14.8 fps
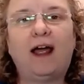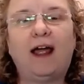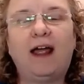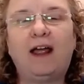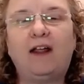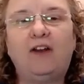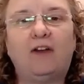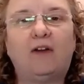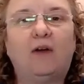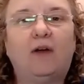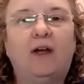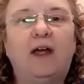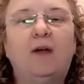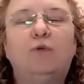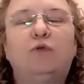And
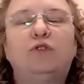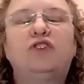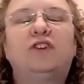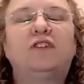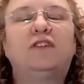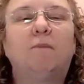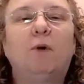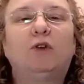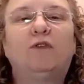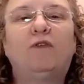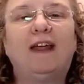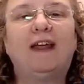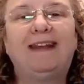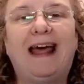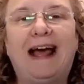it was just the most
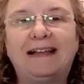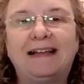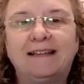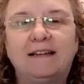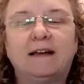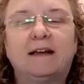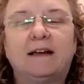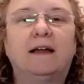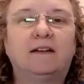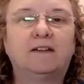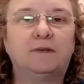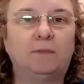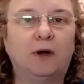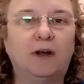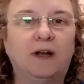fantastic
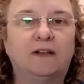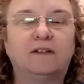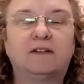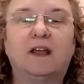experience.